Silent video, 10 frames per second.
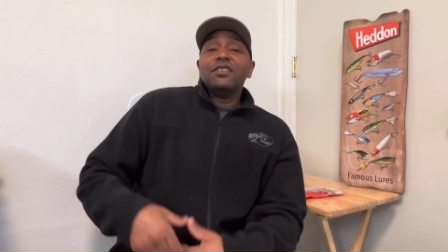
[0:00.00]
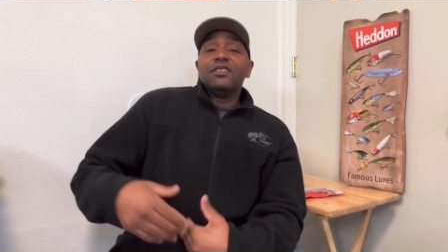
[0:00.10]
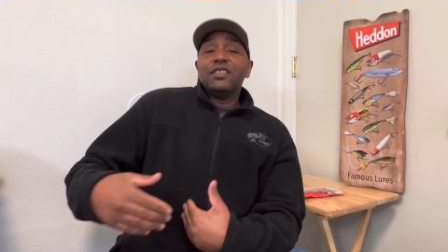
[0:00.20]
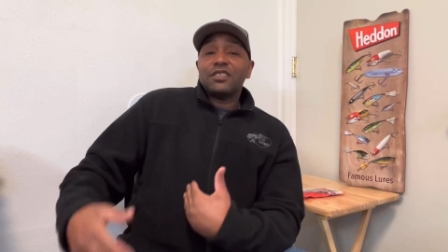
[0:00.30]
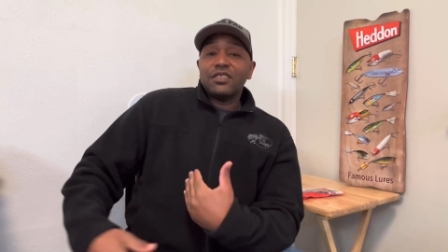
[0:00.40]

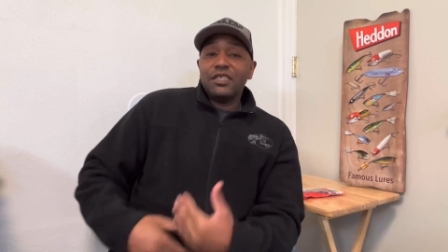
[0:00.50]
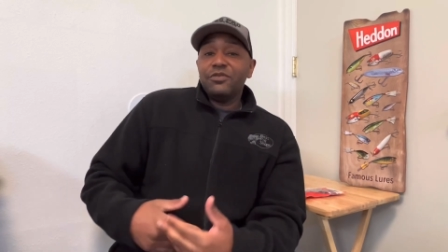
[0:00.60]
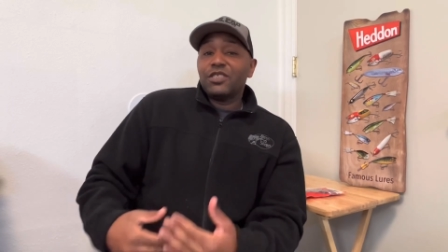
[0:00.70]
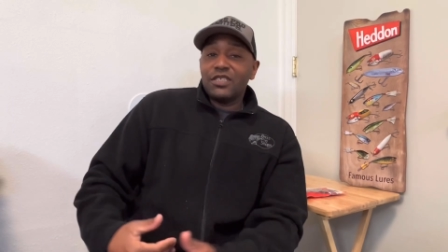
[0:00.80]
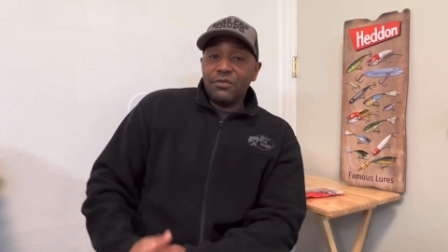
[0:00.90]
This will give
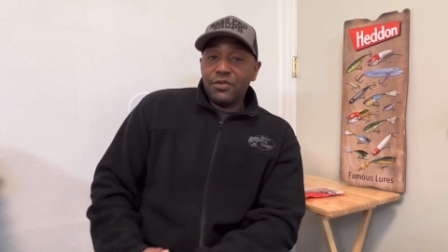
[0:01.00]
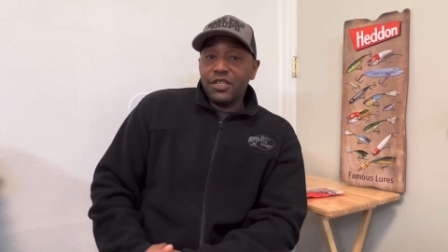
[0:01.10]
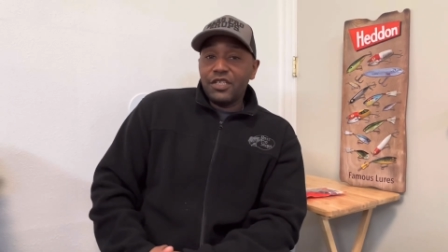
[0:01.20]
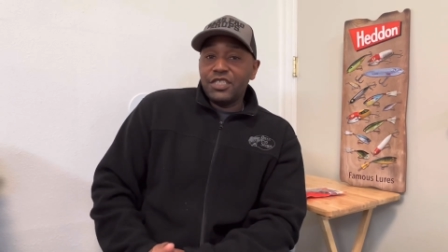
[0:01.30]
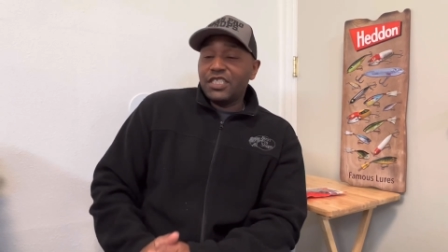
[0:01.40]
you something
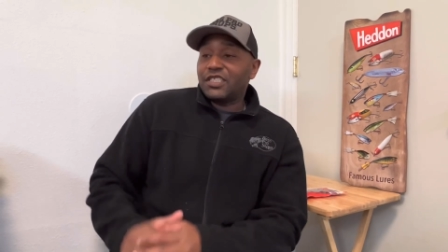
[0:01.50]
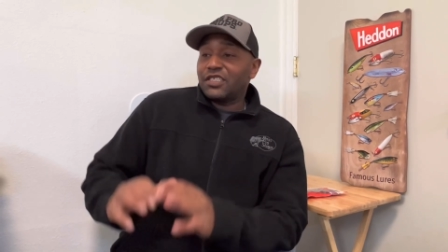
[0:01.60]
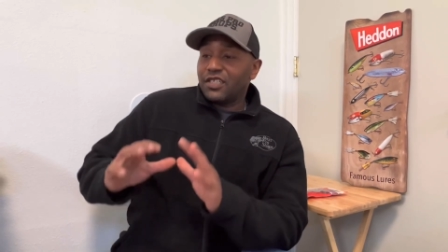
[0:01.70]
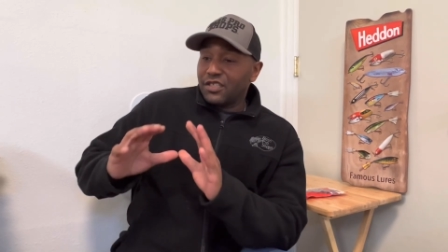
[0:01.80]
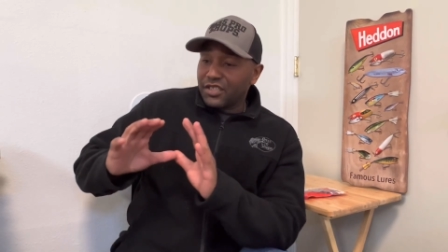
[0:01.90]
to
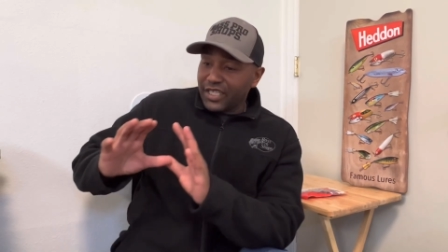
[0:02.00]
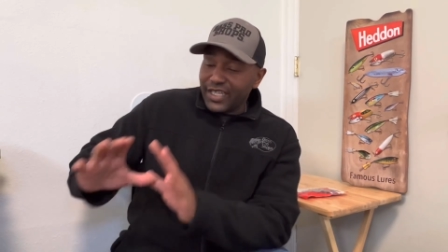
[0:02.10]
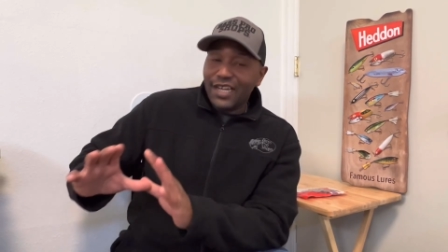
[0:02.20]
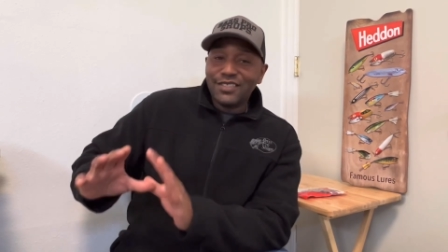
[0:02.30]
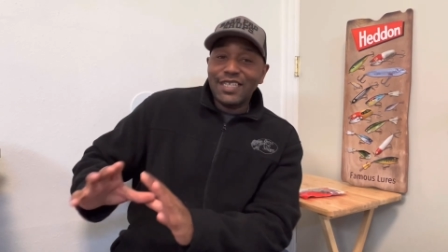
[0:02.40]
just
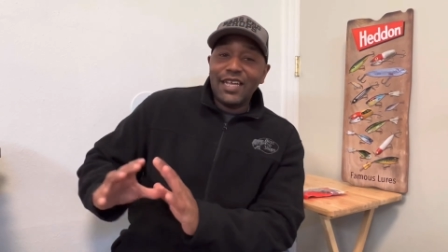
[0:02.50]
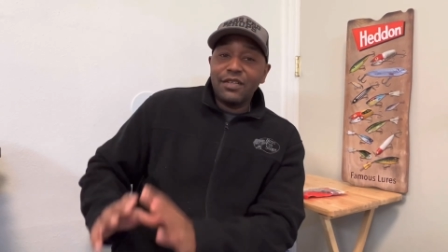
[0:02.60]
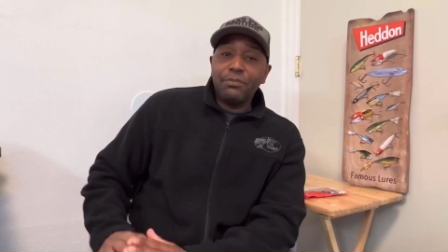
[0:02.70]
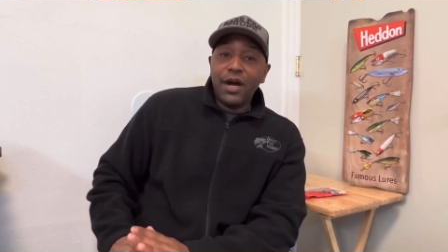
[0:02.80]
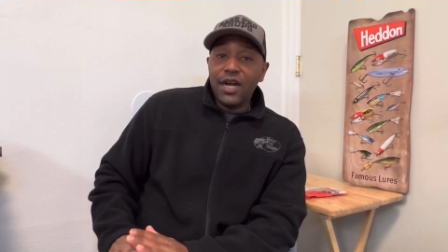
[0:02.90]
think outside
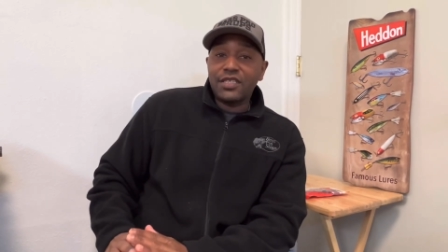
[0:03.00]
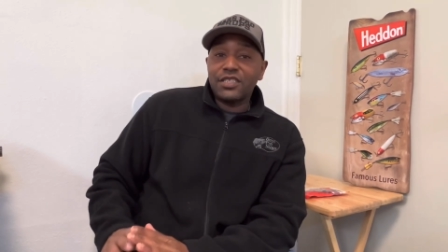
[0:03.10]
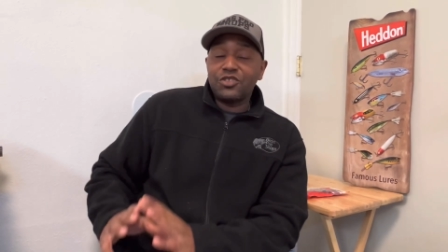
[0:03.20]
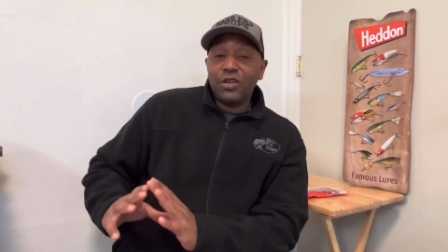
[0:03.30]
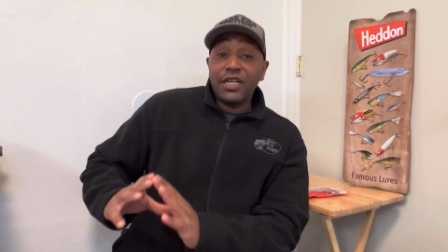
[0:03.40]
the
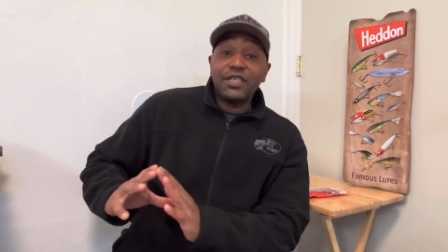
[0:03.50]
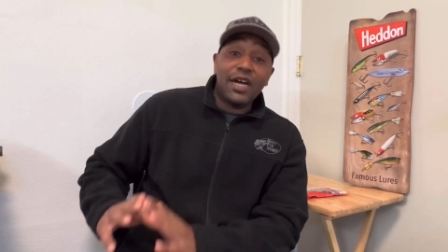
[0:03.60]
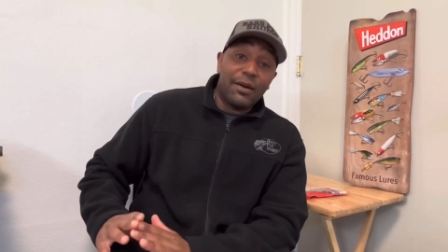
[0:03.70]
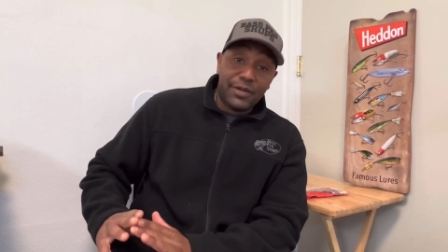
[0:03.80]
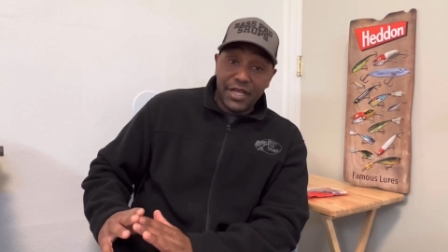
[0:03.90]
box and try to
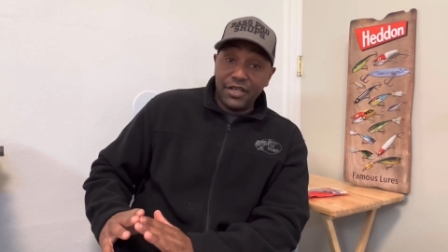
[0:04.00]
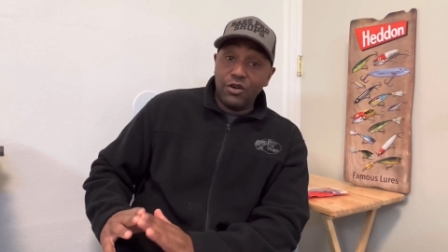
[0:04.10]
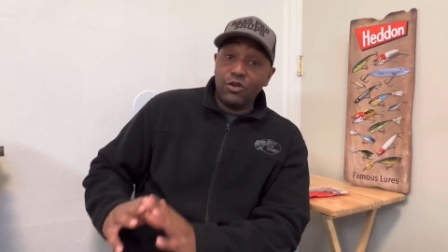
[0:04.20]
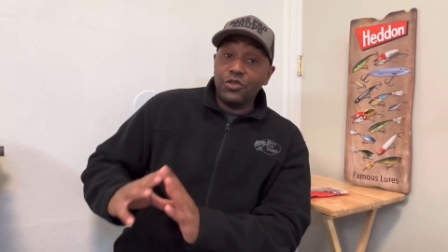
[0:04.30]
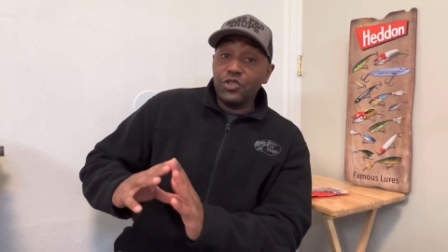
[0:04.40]
dominate
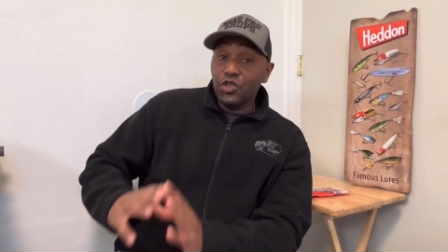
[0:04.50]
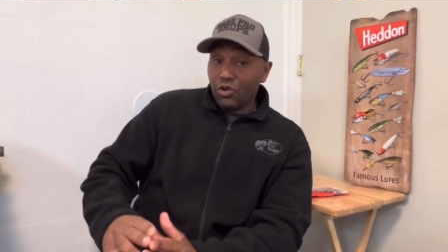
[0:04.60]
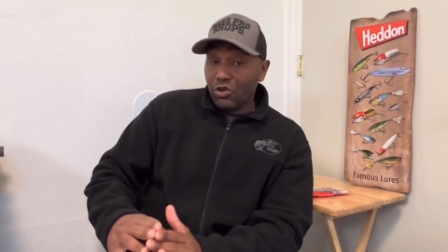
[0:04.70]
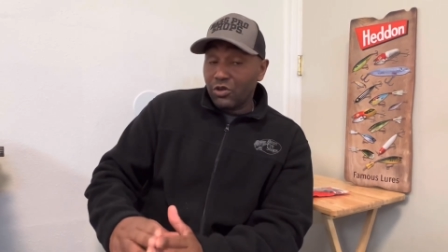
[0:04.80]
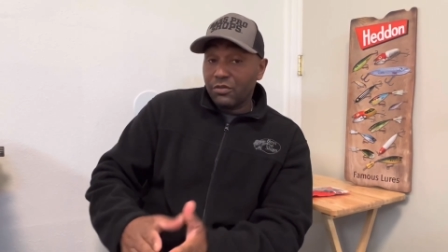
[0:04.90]
on
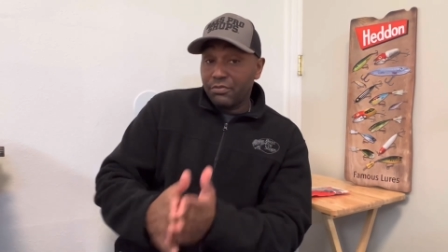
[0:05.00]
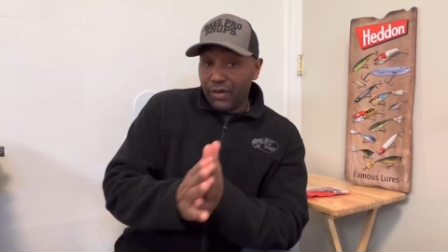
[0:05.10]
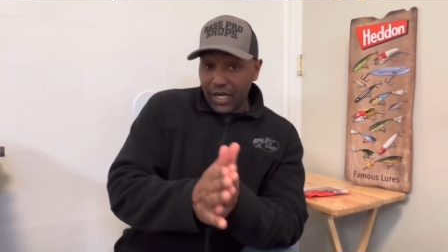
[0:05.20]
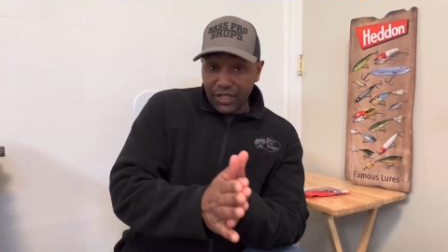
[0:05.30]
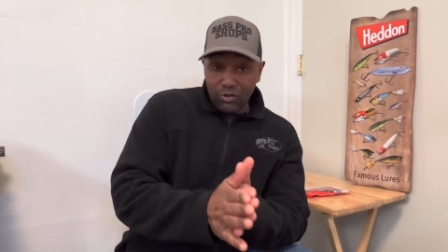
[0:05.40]
your
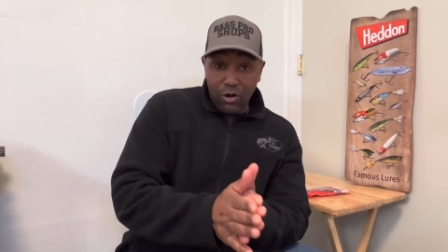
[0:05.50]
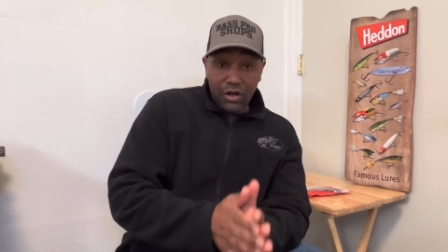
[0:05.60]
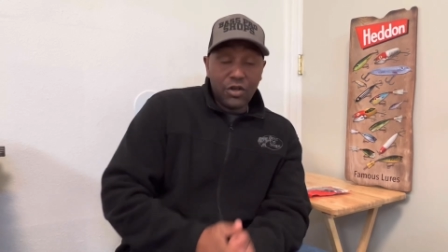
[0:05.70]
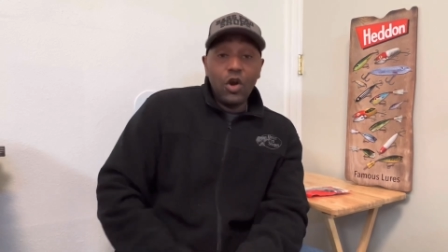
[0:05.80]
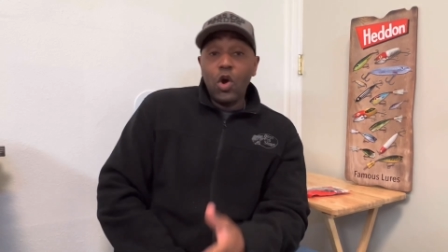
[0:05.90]
body of
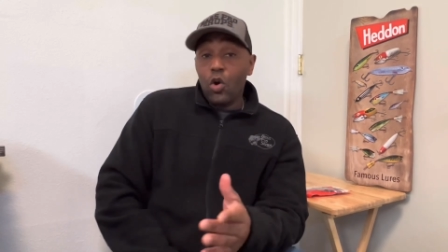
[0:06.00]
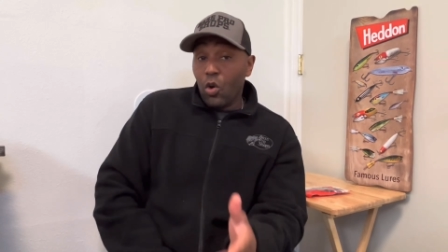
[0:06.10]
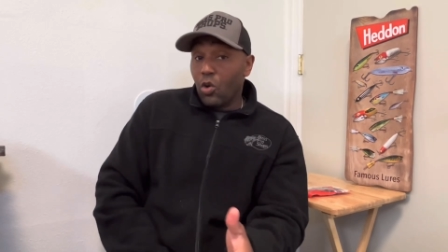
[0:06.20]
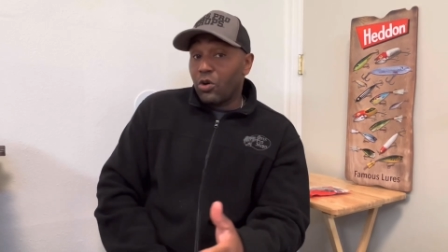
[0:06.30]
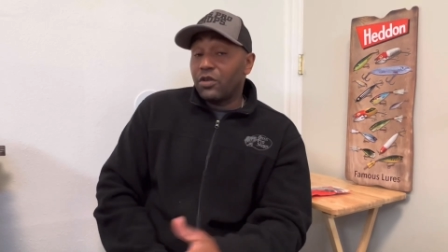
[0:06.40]
water
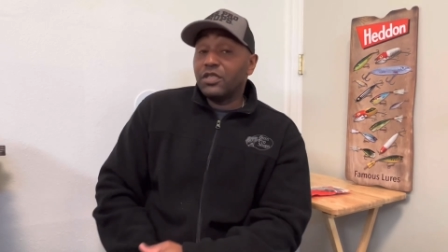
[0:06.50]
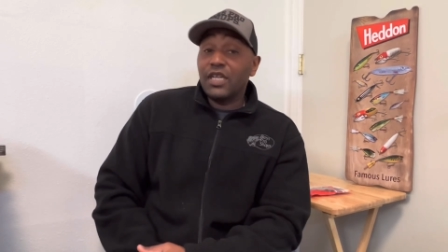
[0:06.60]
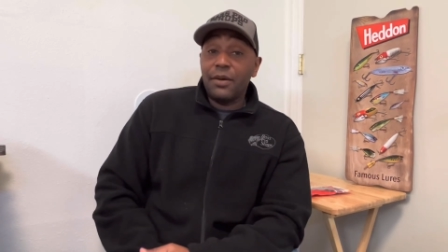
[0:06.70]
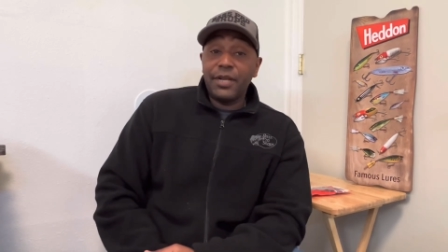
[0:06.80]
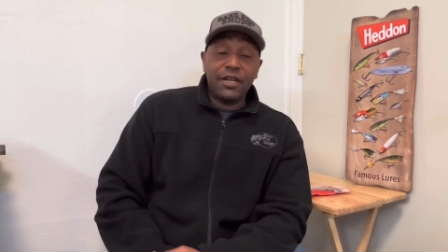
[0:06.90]
or
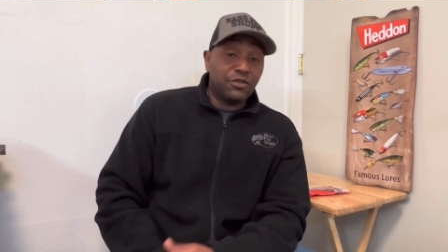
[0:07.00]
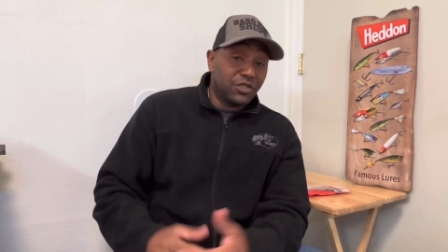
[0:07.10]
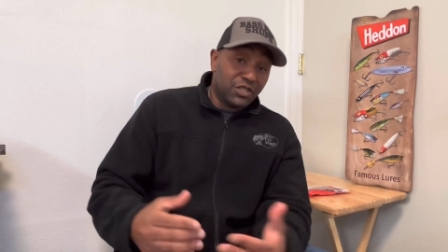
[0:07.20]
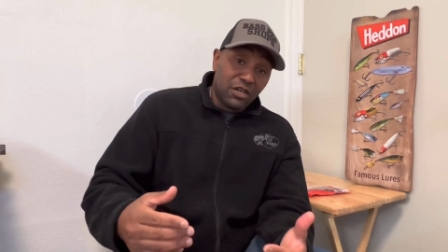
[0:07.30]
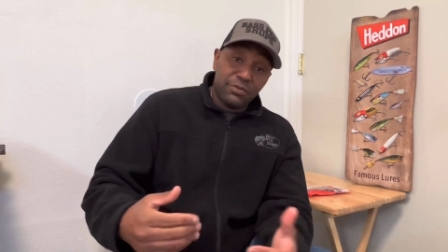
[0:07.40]
dominate on
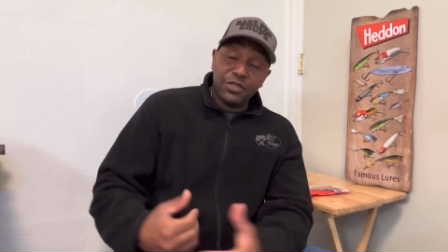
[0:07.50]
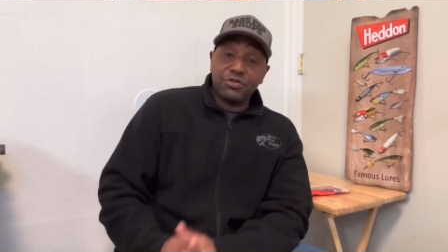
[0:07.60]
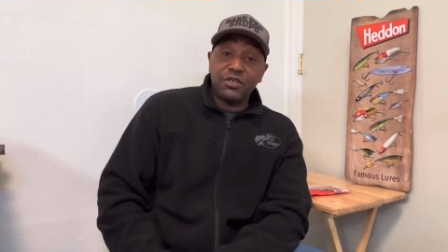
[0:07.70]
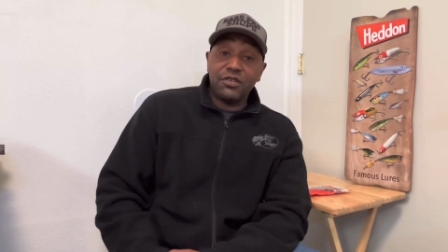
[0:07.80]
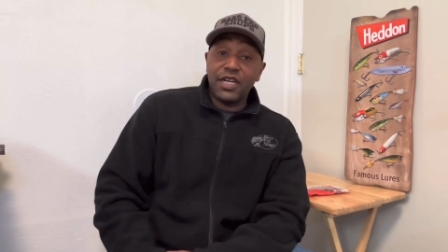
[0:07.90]
your tournament
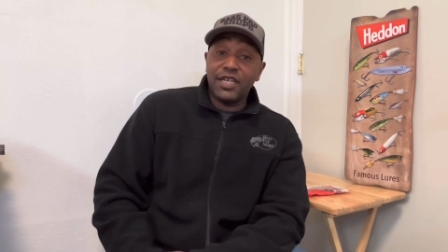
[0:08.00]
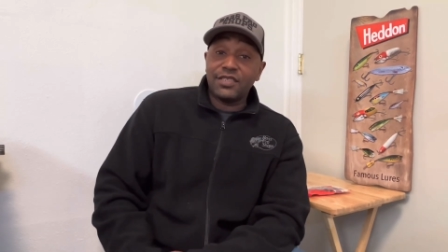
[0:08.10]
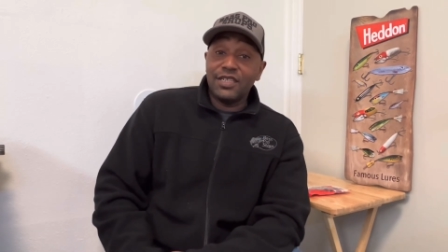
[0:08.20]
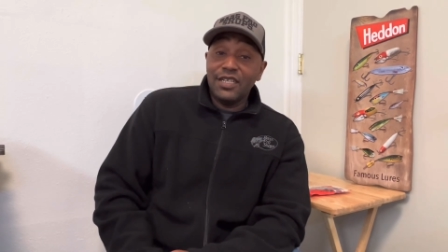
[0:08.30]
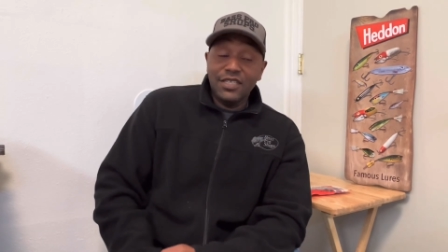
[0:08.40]
trail, guys.